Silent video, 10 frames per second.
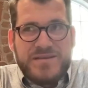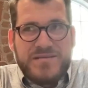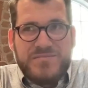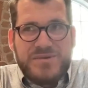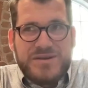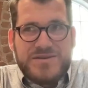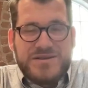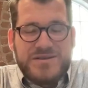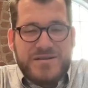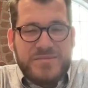But
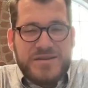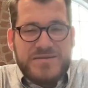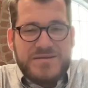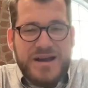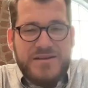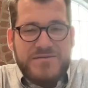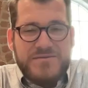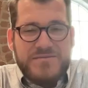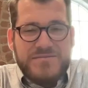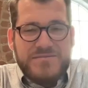sure, I mean, I
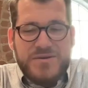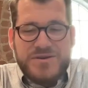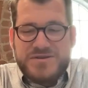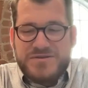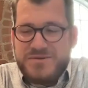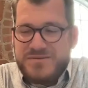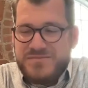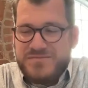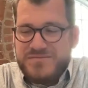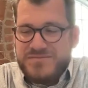have no issue
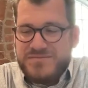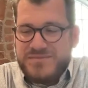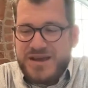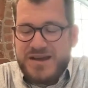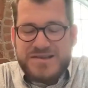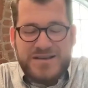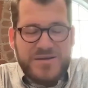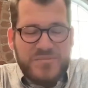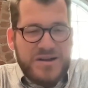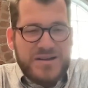with guys getting
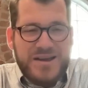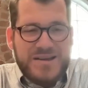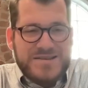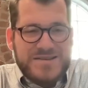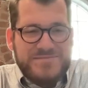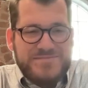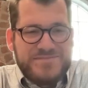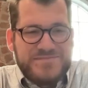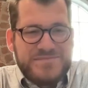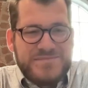on a podcast and,
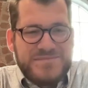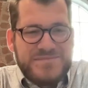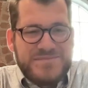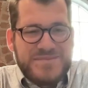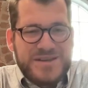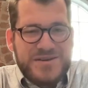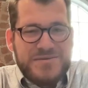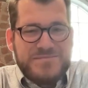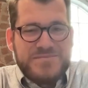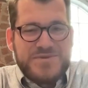you
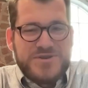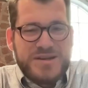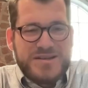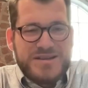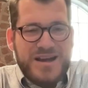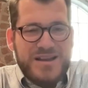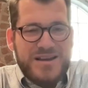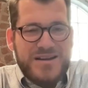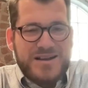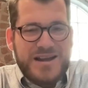know, doing a
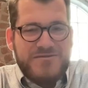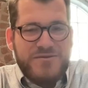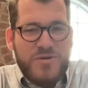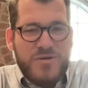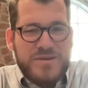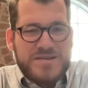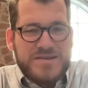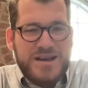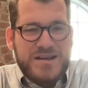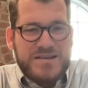dialogue kind of form that's
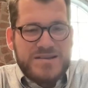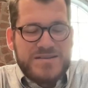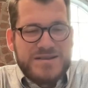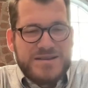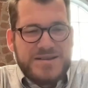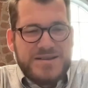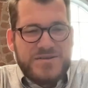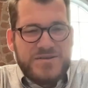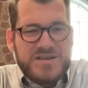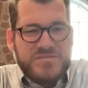not as
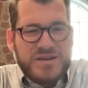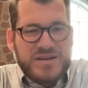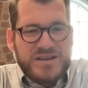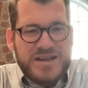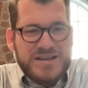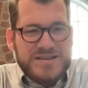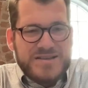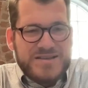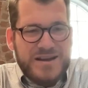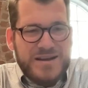crisp and clean as